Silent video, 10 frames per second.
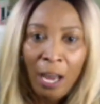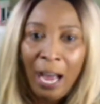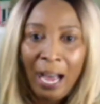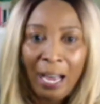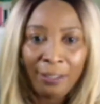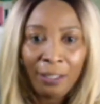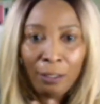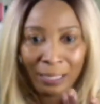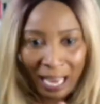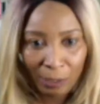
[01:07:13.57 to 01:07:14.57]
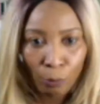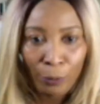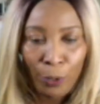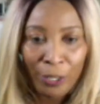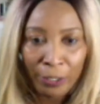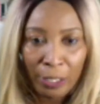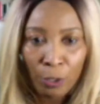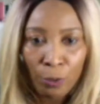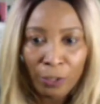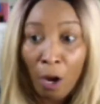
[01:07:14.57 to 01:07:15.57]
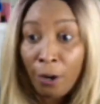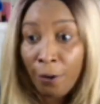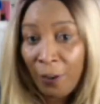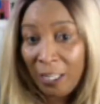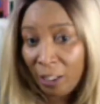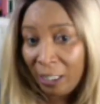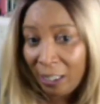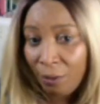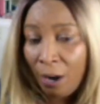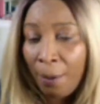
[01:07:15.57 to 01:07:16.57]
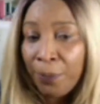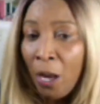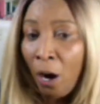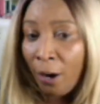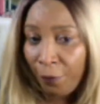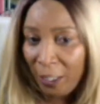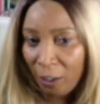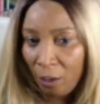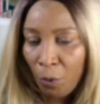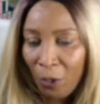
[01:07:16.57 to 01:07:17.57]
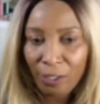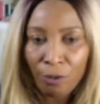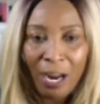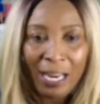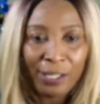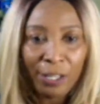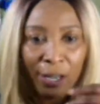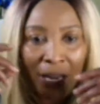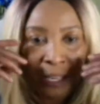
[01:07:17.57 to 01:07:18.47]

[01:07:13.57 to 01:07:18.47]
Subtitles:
and that's what we're going to use, or your facial serum or your facial moisturizer.